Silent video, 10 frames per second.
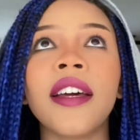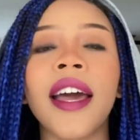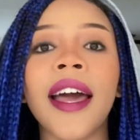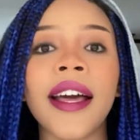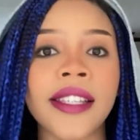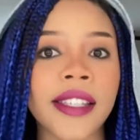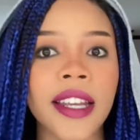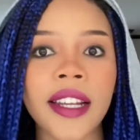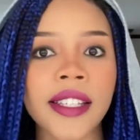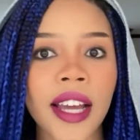
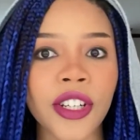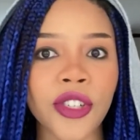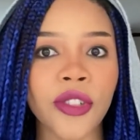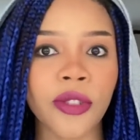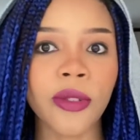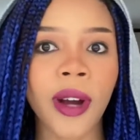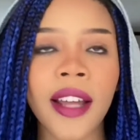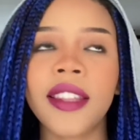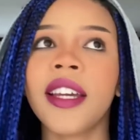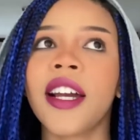aesthetics I should do. I
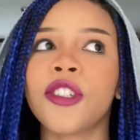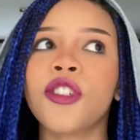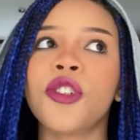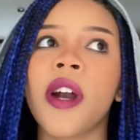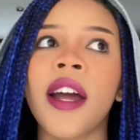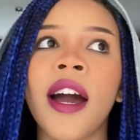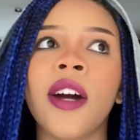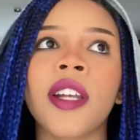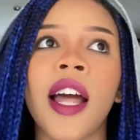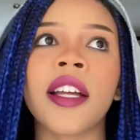think I should try
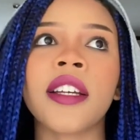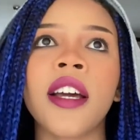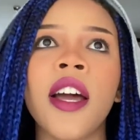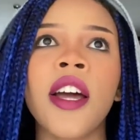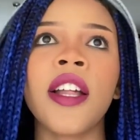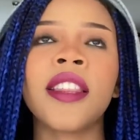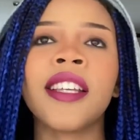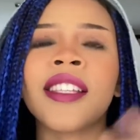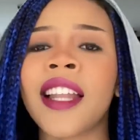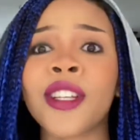out like,
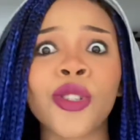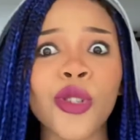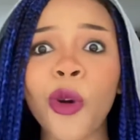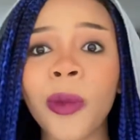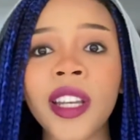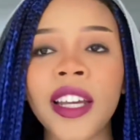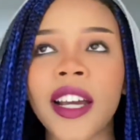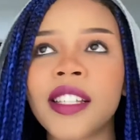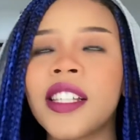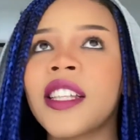there's like so many
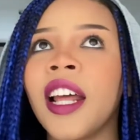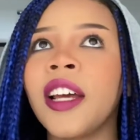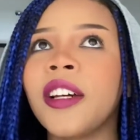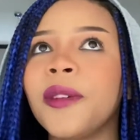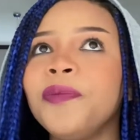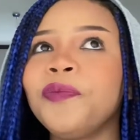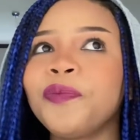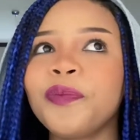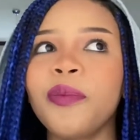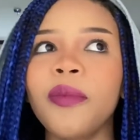guys. There's like,
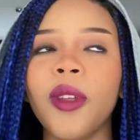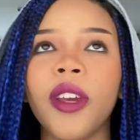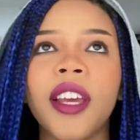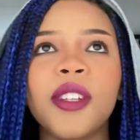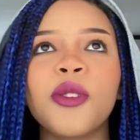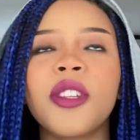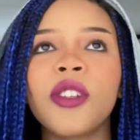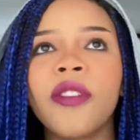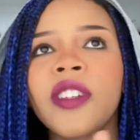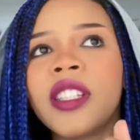okay, so there's
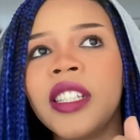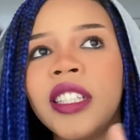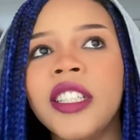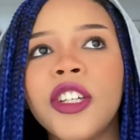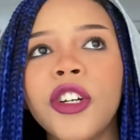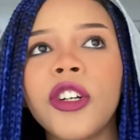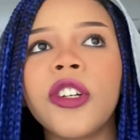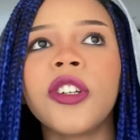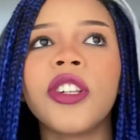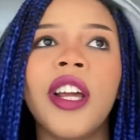obviously
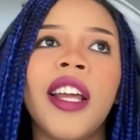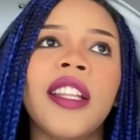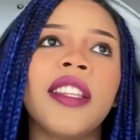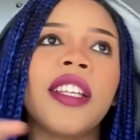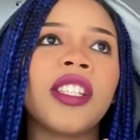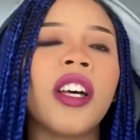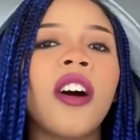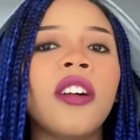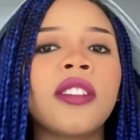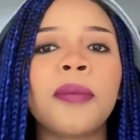Ego, there's
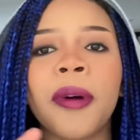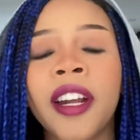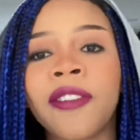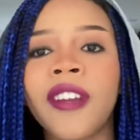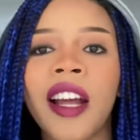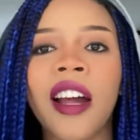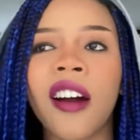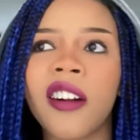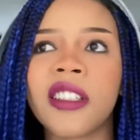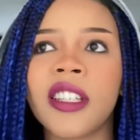Alt, but I feel like
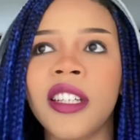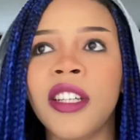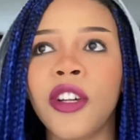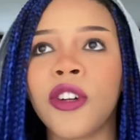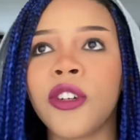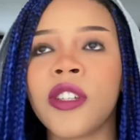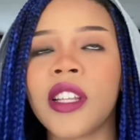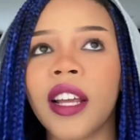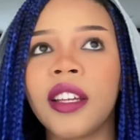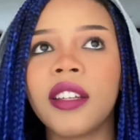Alt and Ego is
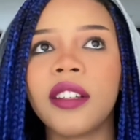like